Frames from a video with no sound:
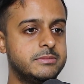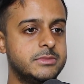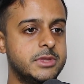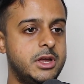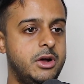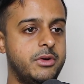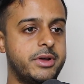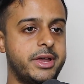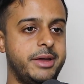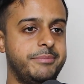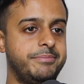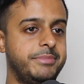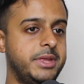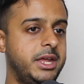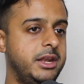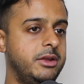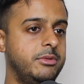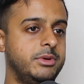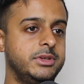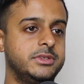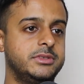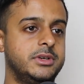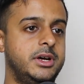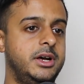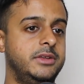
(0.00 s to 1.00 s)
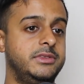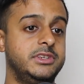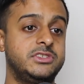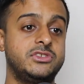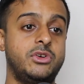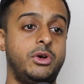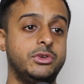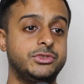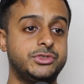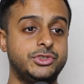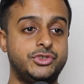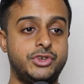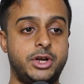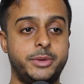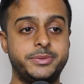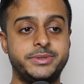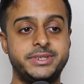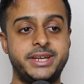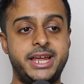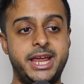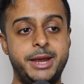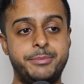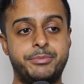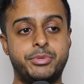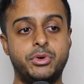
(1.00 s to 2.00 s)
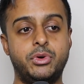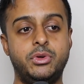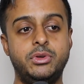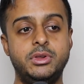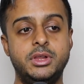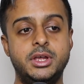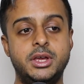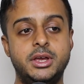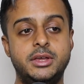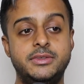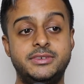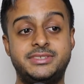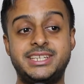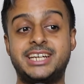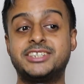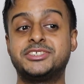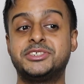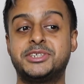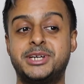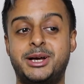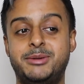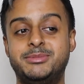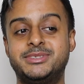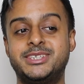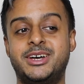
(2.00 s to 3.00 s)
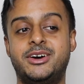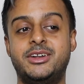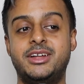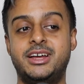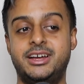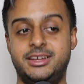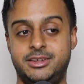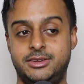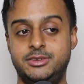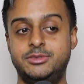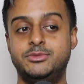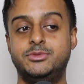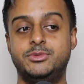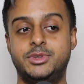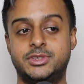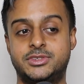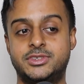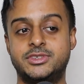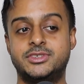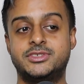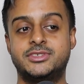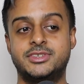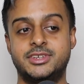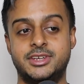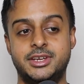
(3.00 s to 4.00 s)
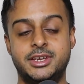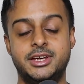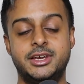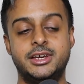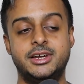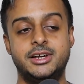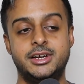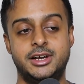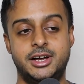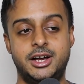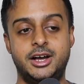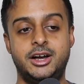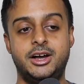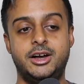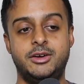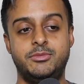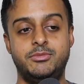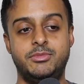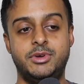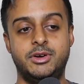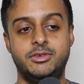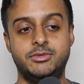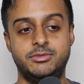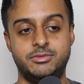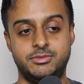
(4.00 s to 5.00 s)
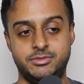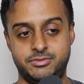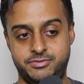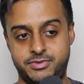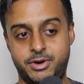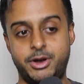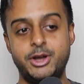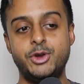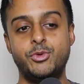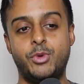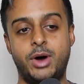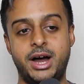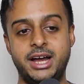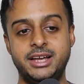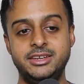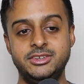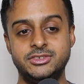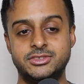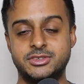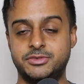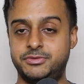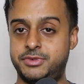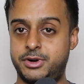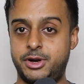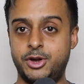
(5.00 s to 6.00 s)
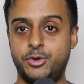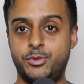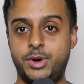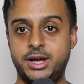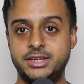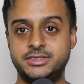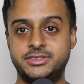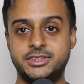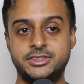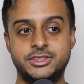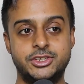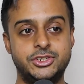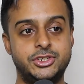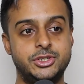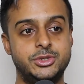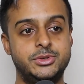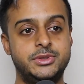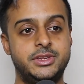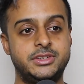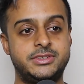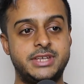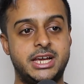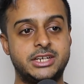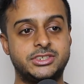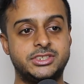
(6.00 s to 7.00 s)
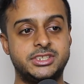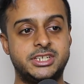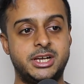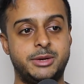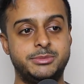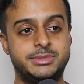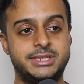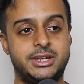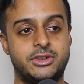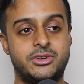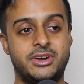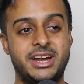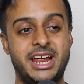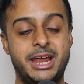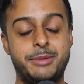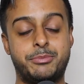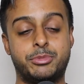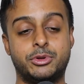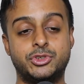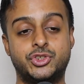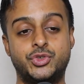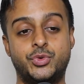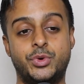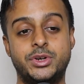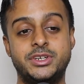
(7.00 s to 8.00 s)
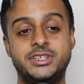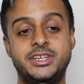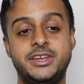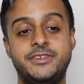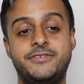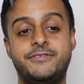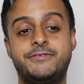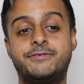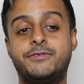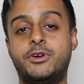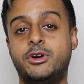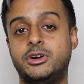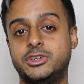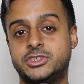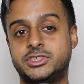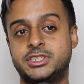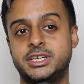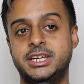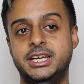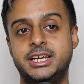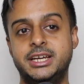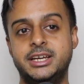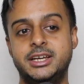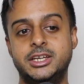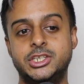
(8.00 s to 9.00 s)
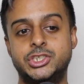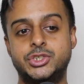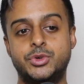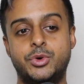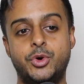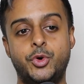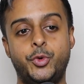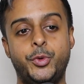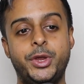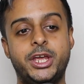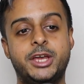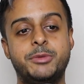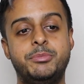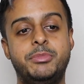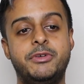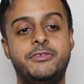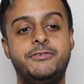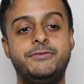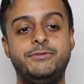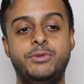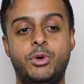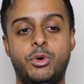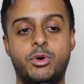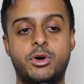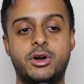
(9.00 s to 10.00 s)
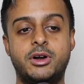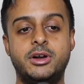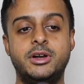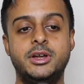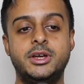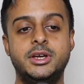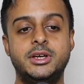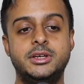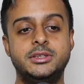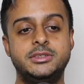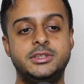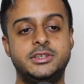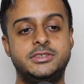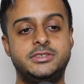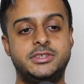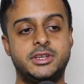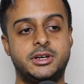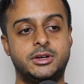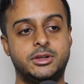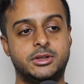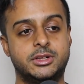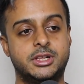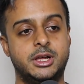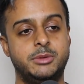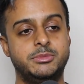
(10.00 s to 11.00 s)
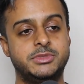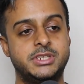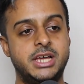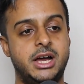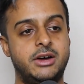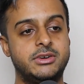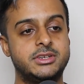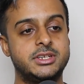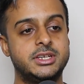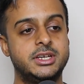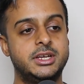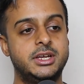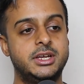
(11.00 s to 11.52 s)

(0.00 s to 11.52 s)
Okay. Anyways, this also drops in April. This actually comes out. This is a very wise thing to do. This actually comes out on April 21st, so a week before the Citadel comes out.